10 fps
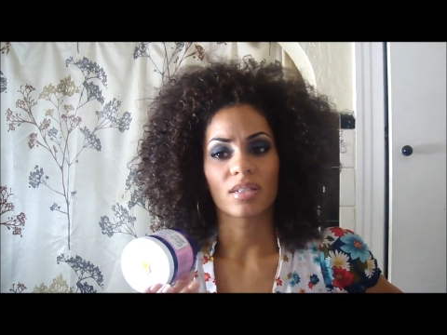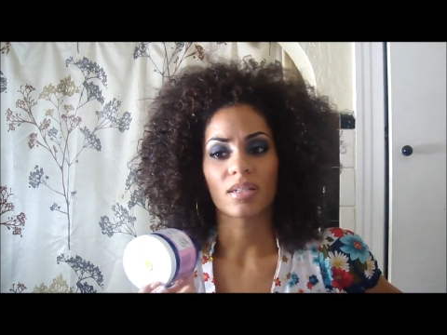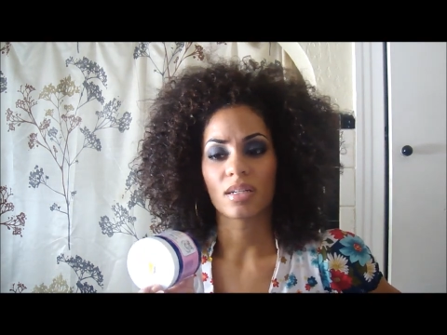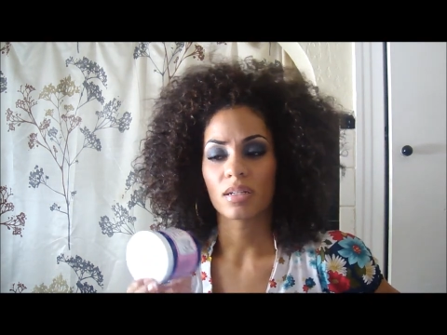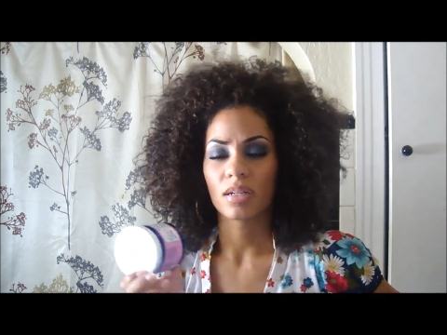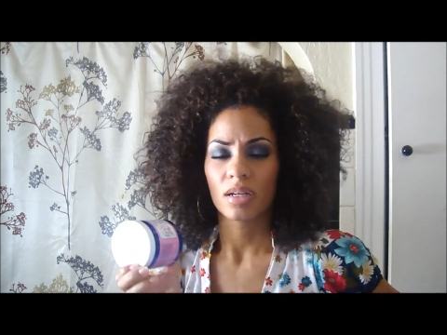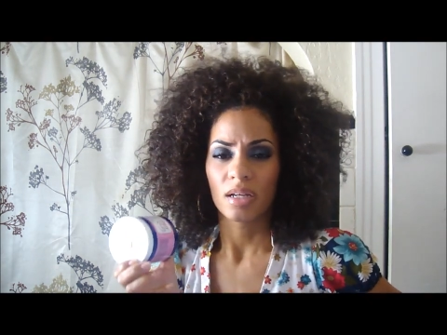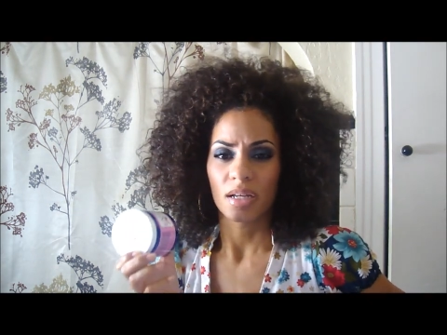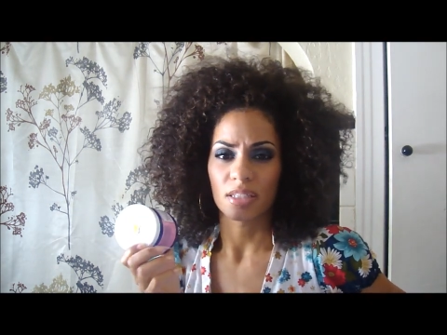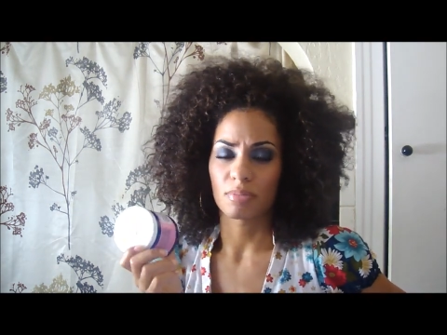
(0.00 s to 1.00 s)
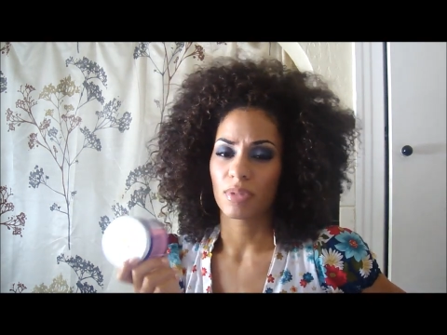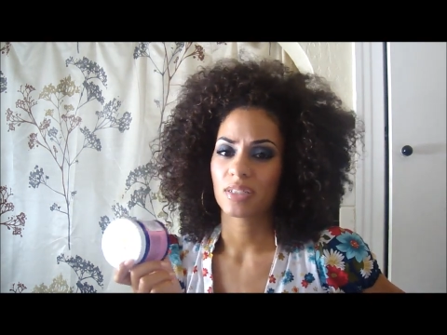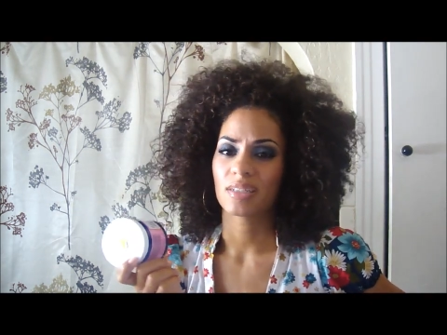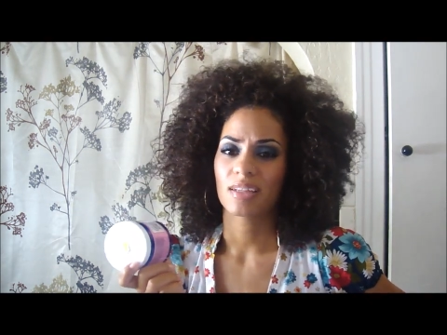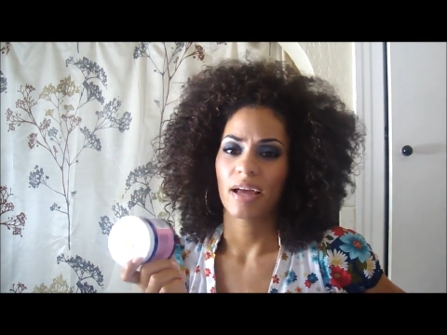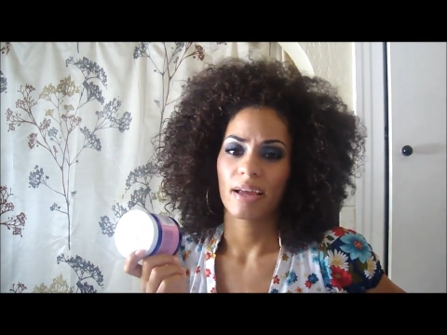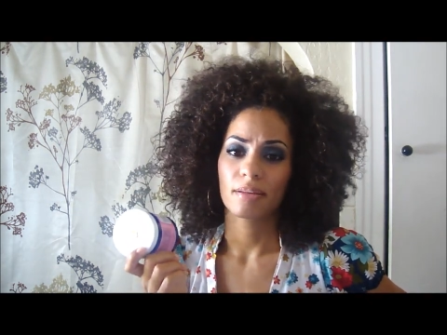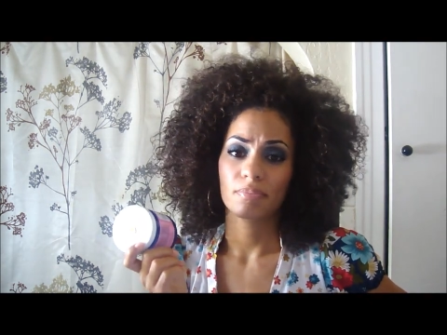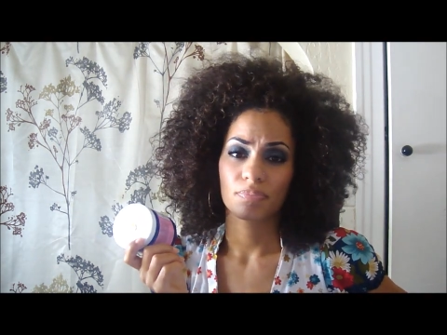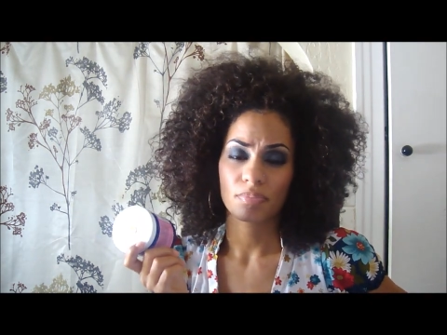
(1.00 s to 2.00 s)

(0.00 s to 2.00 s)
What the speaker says: And then as much as I,